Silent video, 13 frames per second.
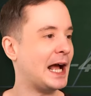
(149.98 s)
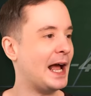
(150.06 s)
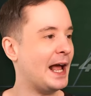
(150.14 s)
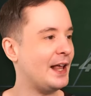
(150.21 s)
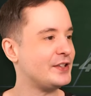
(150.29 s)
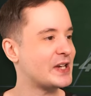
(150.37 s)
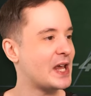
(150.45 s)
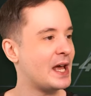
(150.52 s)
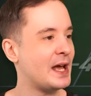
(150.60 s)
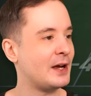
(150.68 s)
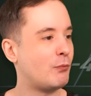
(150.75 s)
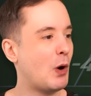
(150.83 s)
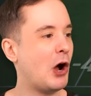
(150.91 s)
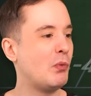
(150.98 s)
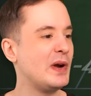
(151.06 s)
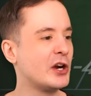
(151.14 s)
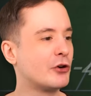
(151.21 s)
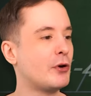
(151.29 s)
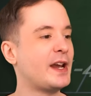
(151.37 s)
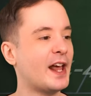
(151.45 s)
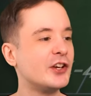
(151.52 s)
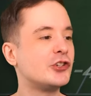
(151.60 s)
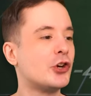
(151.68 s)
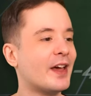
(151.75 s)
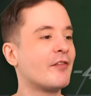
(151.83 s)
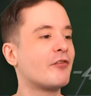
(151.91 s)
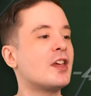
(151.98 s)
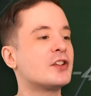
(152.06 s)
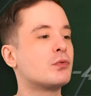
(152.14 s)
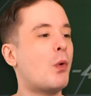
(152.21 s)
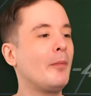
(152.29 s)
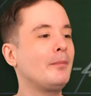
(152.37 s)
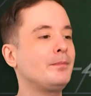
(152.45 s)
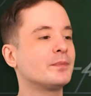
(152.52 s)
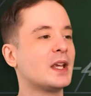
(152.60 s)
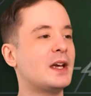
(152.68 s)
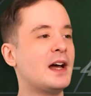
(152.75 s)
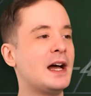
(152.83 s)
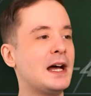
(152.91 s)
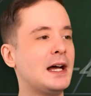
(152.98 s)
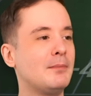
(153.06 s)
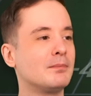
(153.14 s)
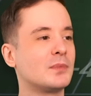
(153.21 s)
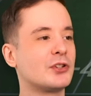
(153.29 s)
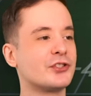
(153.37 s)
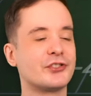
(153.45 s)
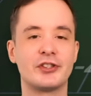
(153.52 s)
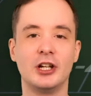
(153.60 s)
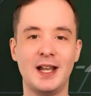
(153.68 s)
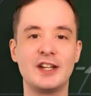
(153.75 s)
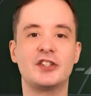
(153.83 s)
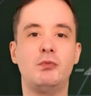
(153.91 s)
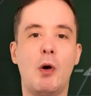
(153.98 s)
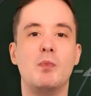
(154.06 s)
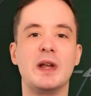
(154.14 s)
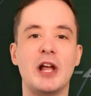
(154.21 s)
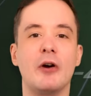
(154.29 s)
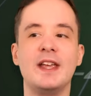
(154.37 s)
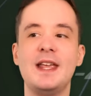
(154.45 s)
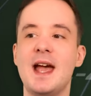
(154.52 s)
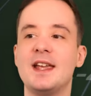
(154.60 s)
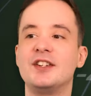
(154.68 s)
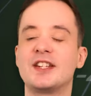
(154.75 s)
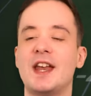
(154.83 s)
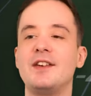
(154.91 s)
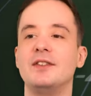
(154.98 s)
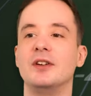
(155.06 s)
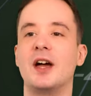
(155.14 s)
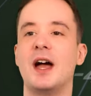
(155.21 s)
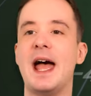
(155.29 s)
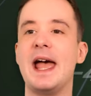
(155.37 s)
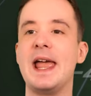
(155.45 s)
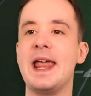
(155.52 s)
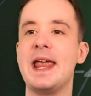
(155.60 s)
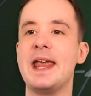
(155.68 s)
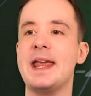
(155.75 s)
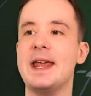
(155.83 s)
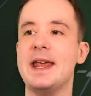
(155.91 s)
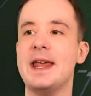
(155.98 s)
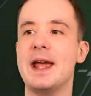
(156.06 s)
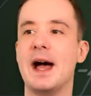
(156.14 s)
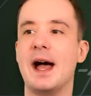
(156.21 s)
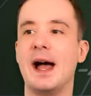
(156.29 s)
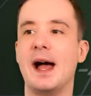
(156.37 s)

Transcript: and uh, well, we agreed I should have this one because um, the last one we got, EA sent a